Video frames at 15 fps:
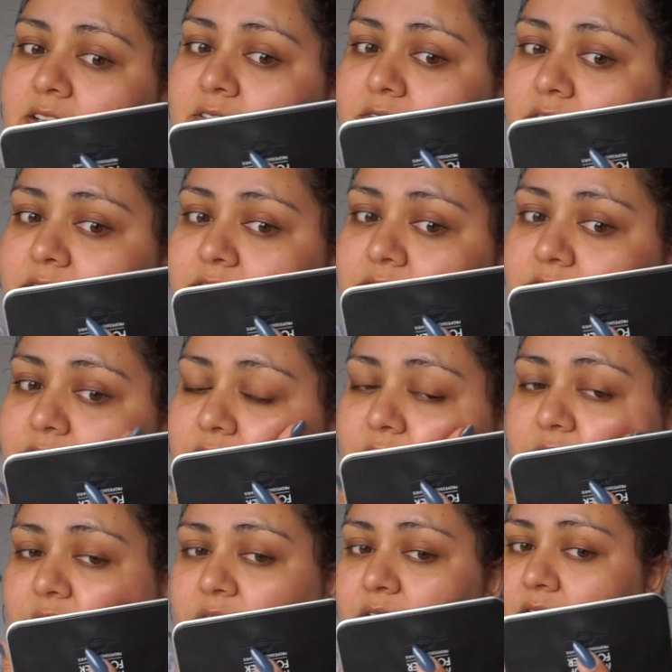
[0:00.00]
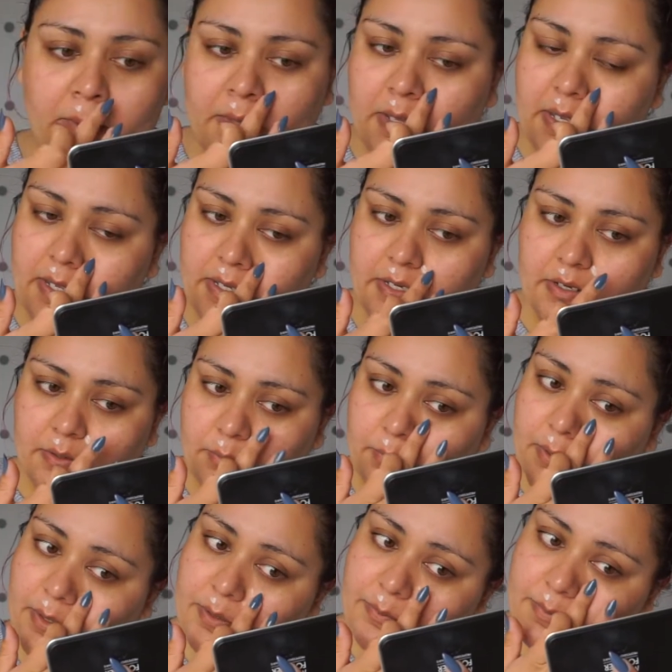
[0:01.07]
for sure and
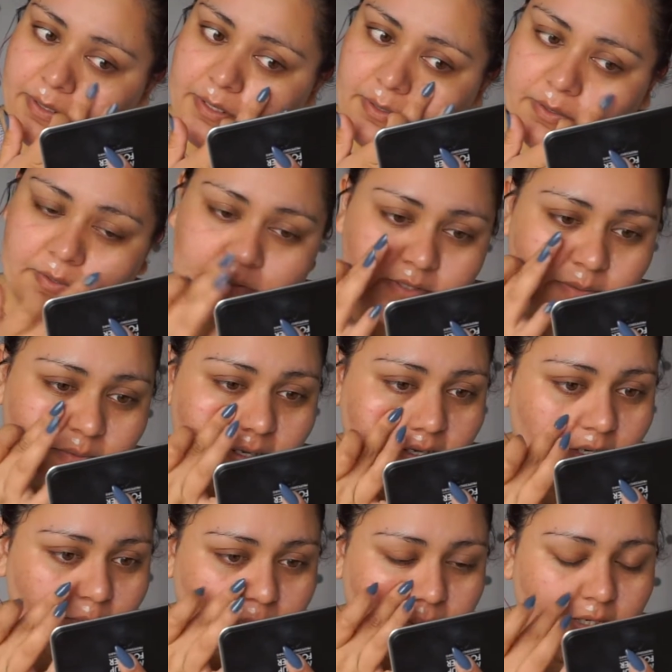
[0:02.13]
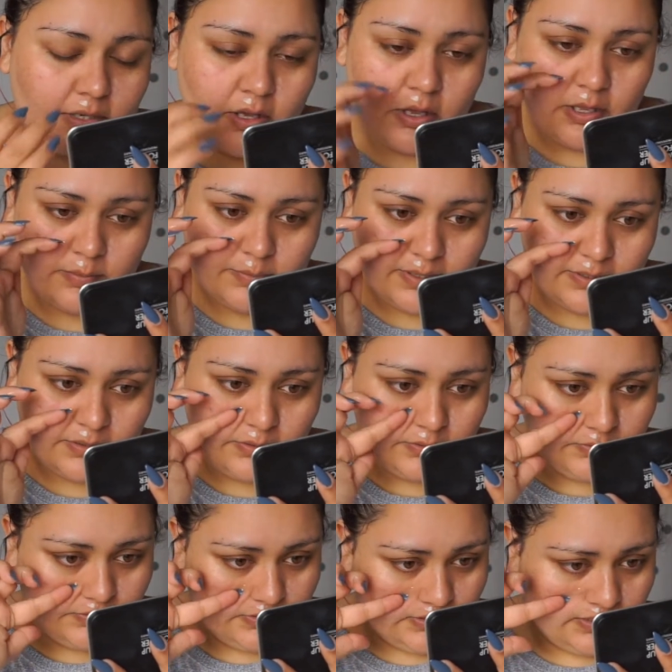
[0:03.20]
around my nose. I'm not going to put it on my
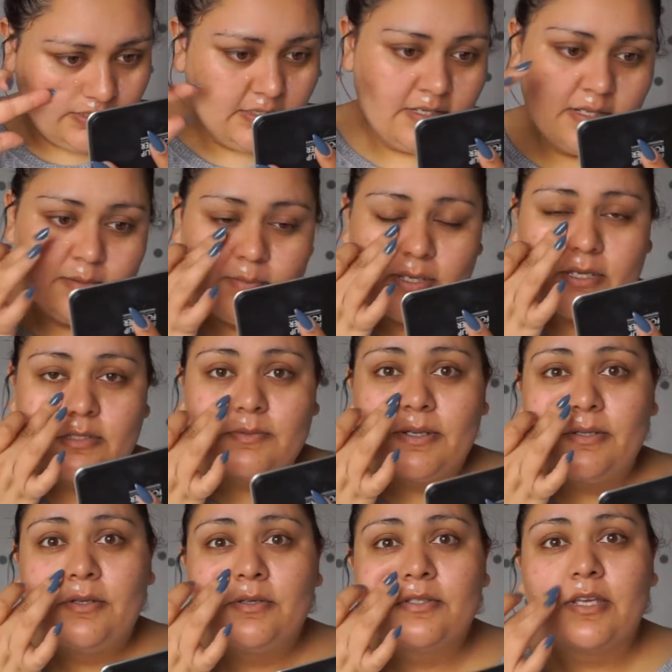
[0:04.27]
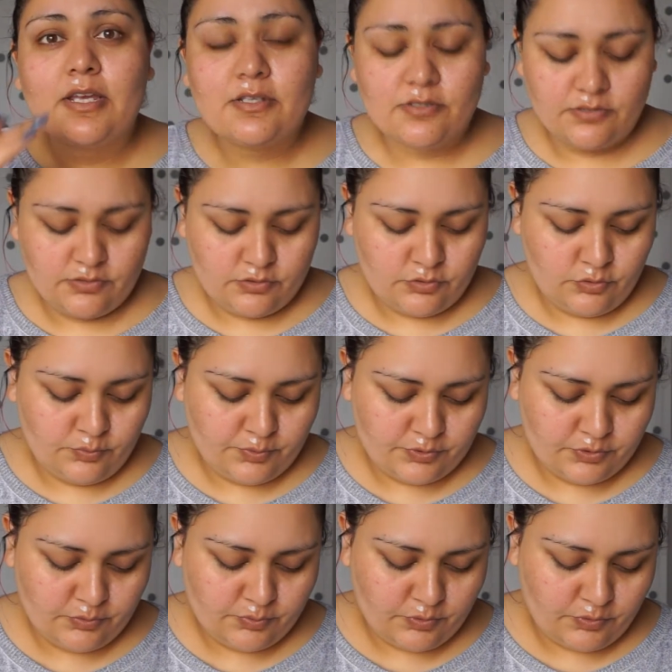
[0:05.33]
nose because my nose gets super,
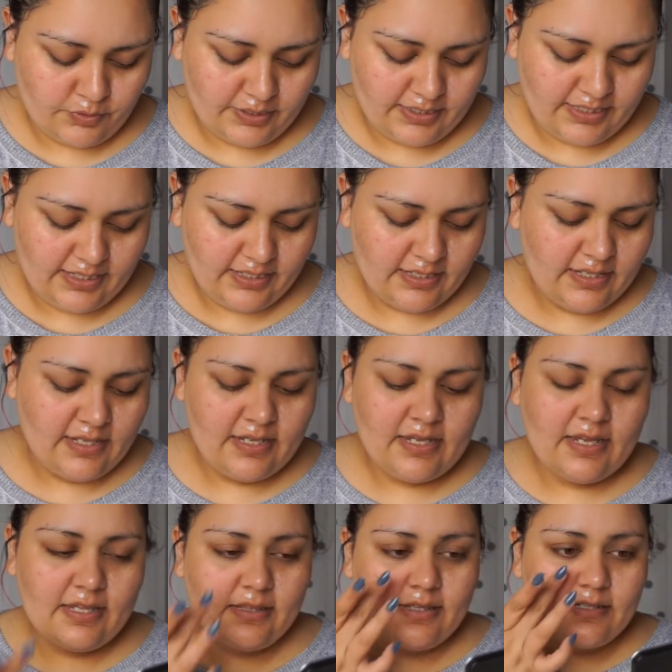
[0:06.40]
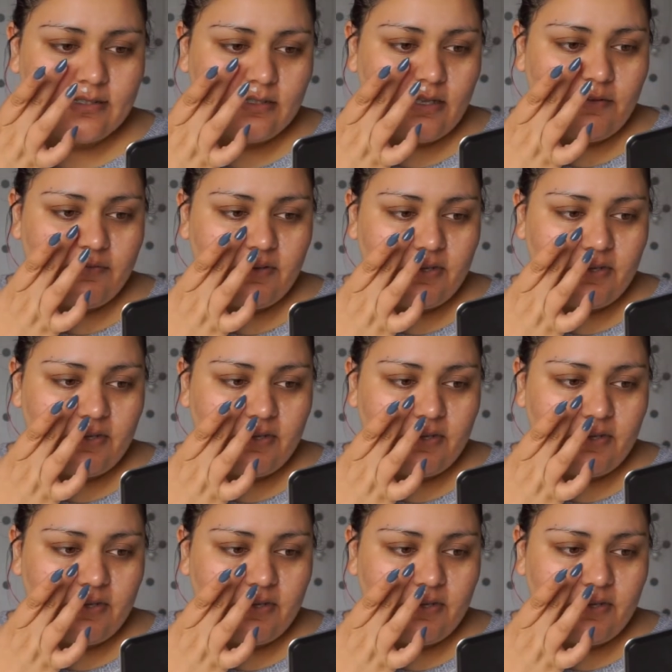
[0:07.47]
super oily. And this stuff